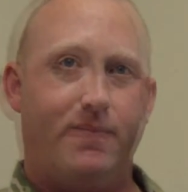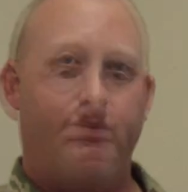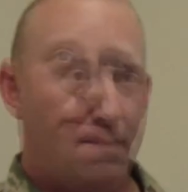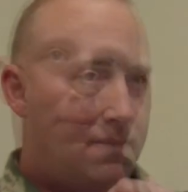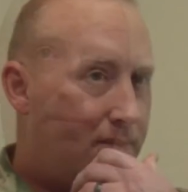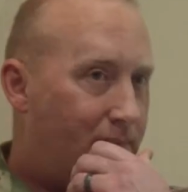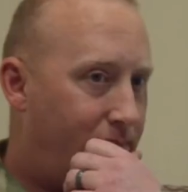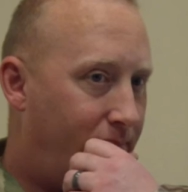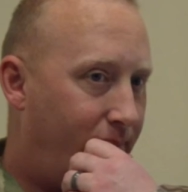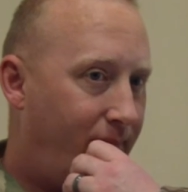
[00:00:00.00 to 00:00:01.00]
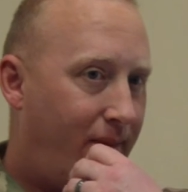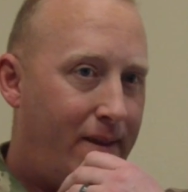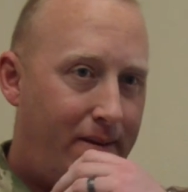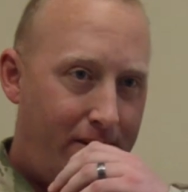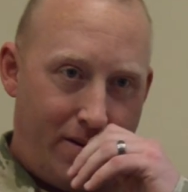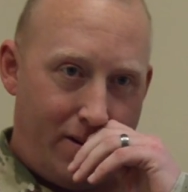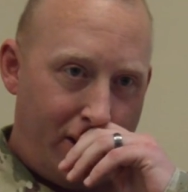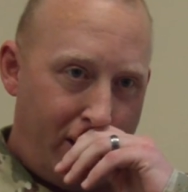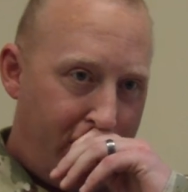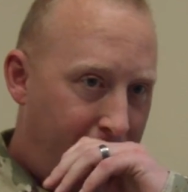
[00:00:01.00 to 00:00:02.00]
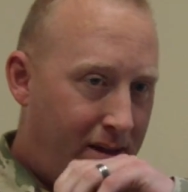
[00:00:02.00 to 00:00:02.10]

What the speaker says: What's the last leadership book you read?